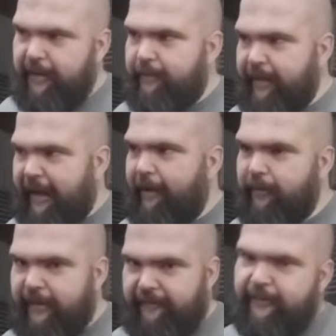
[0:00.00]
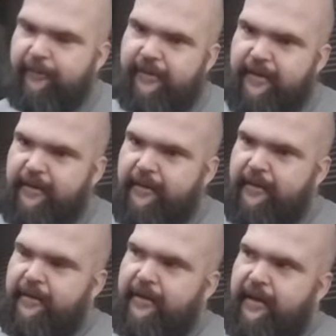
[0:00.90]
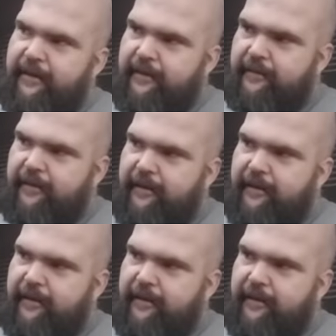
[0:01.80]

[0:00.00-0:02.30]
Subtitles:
and power and influence, and then